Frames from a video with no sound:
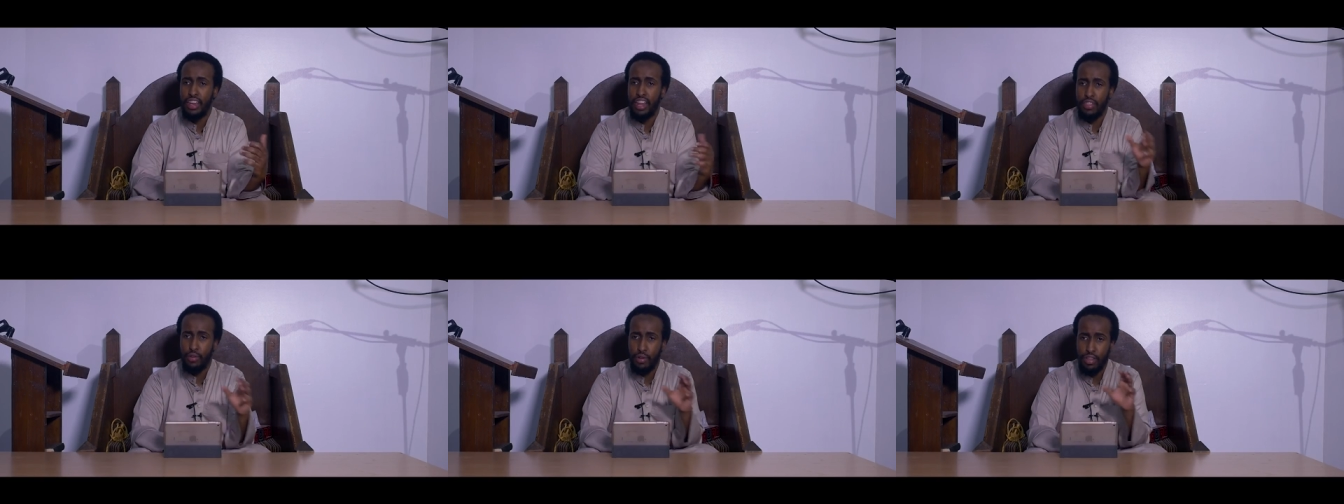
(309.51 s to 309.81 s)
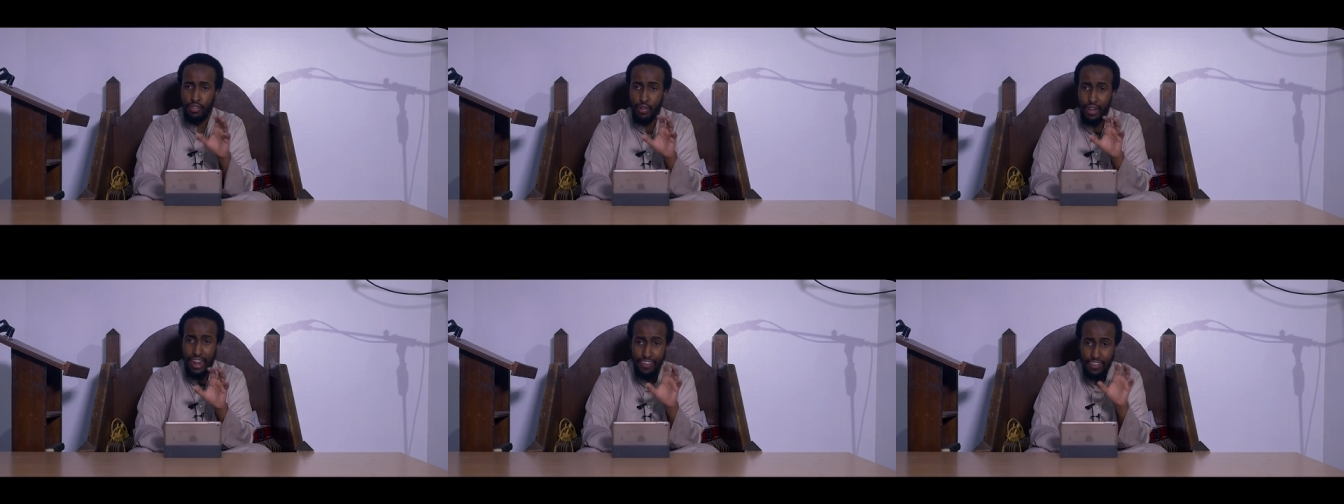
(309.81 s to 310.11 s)
In other
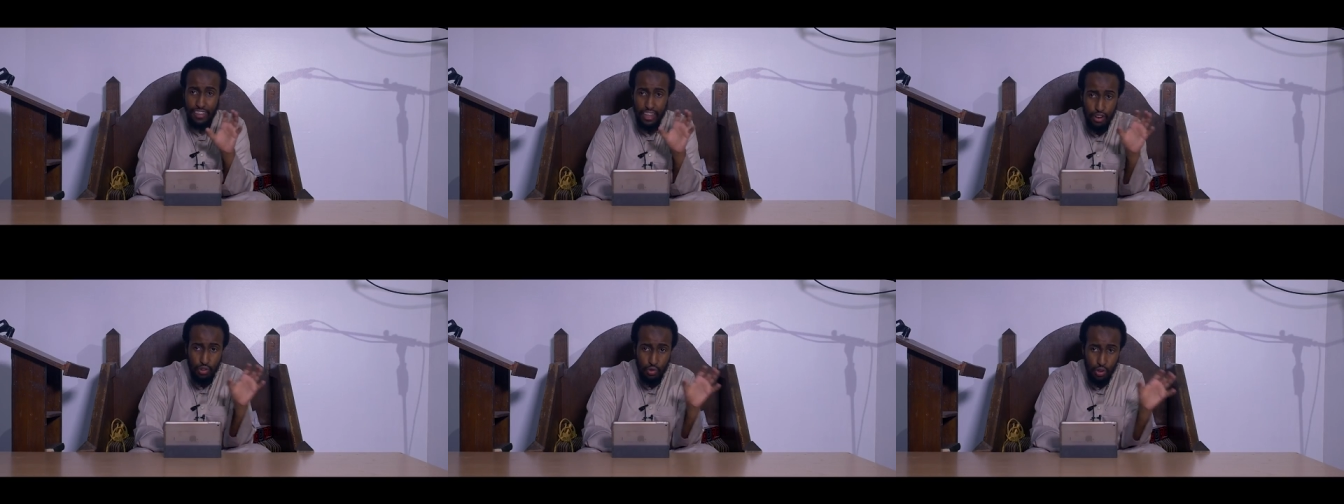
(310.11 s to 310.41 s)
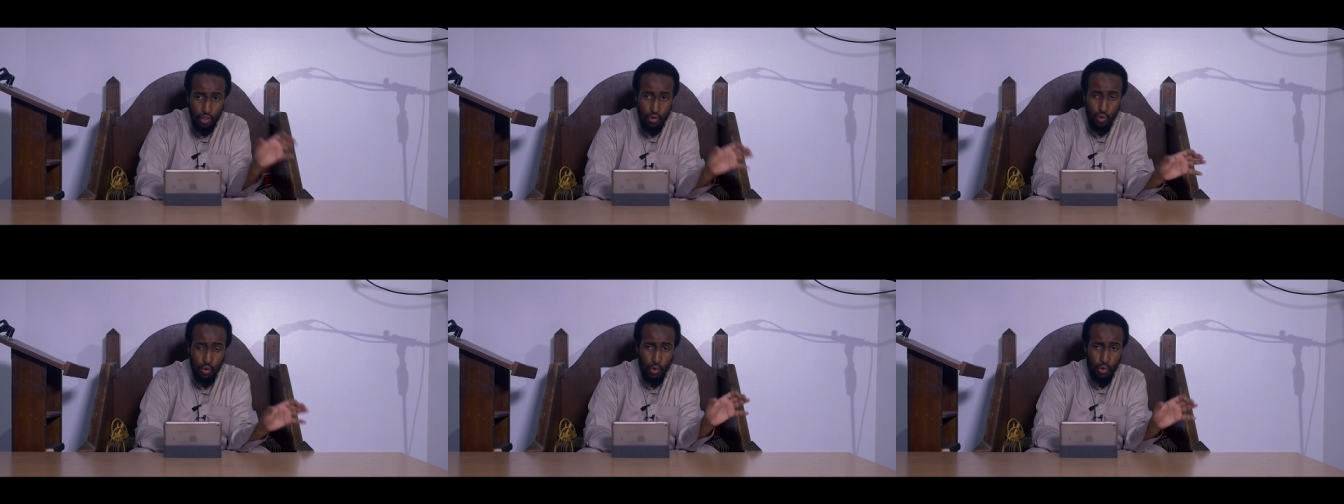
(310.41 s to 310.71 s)
words, don't have
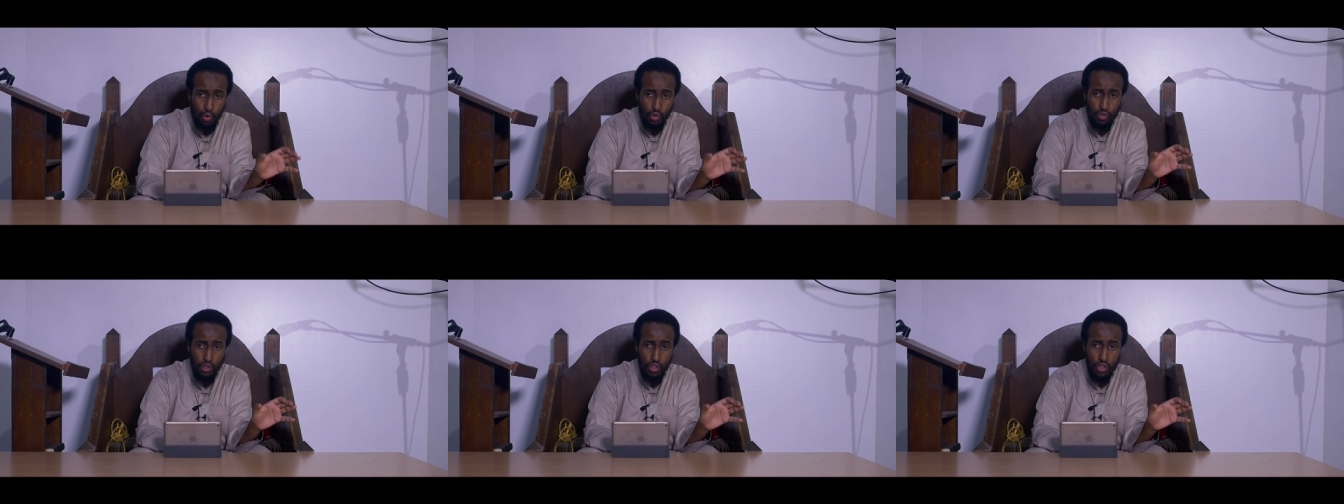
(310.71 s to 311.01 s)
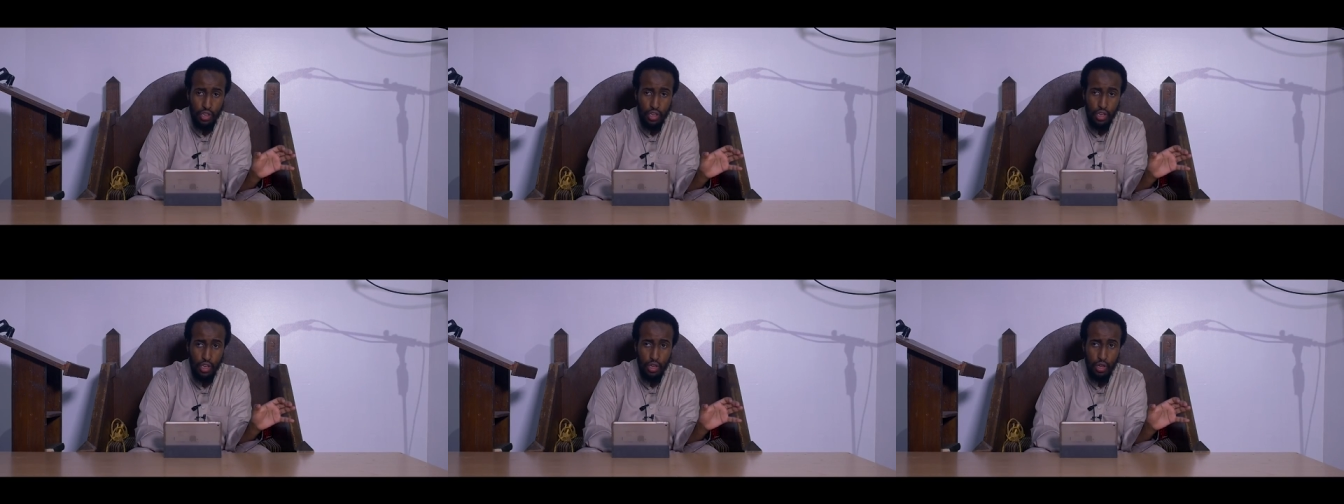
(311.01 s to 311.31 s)
sexual intercourse
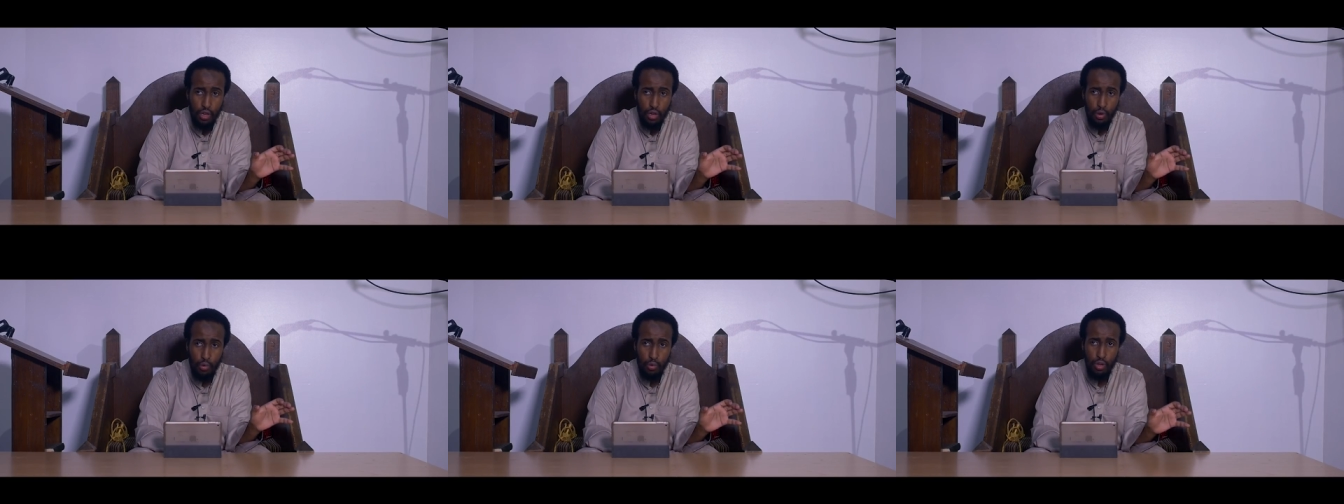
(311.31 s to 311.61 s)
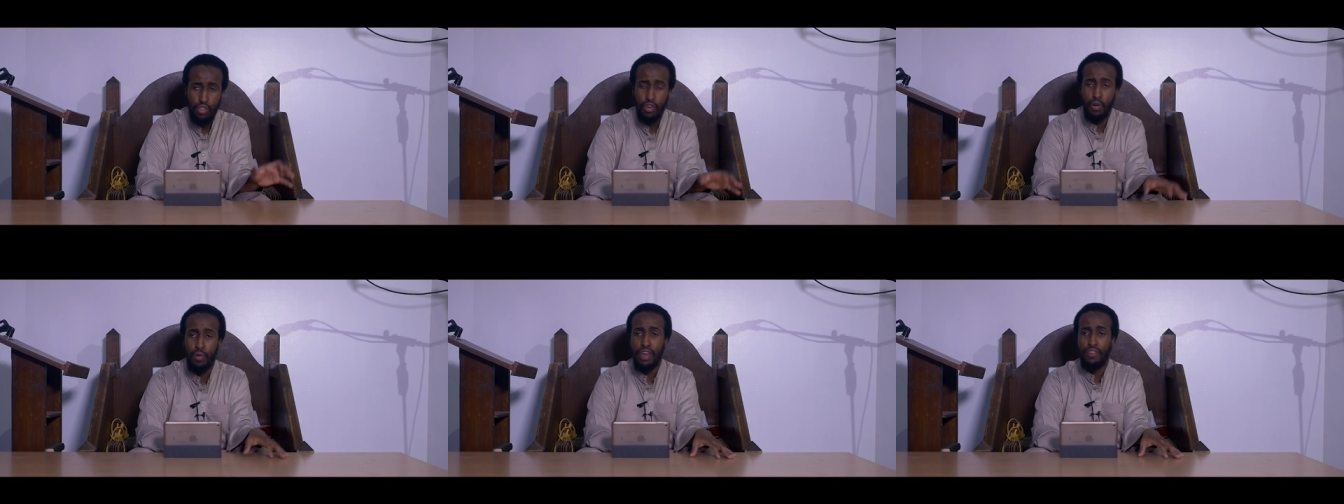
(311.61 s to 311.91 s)

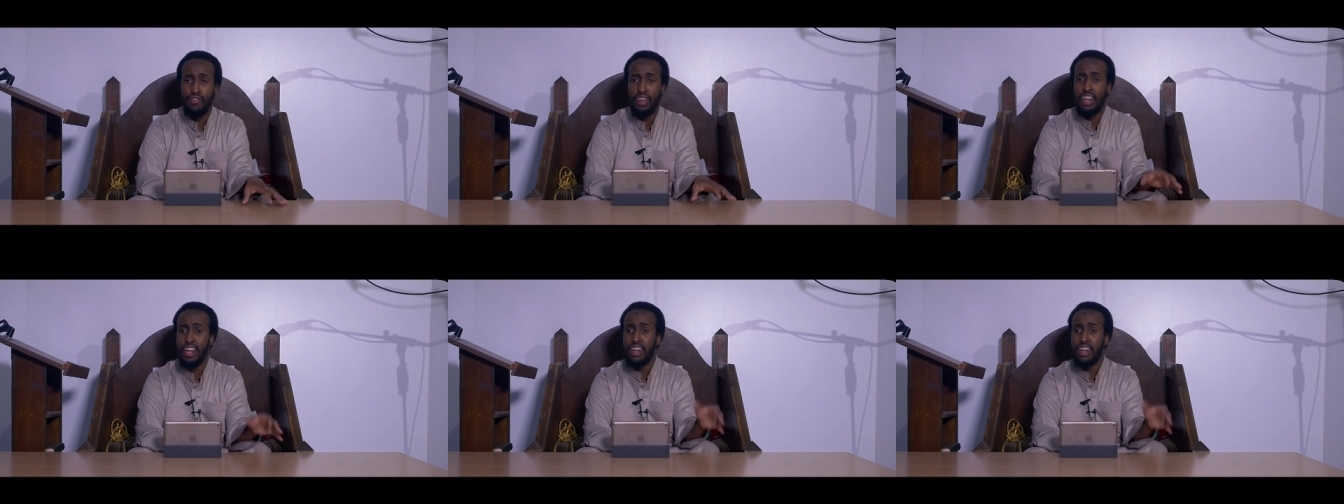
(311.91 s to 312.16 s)
with your wife.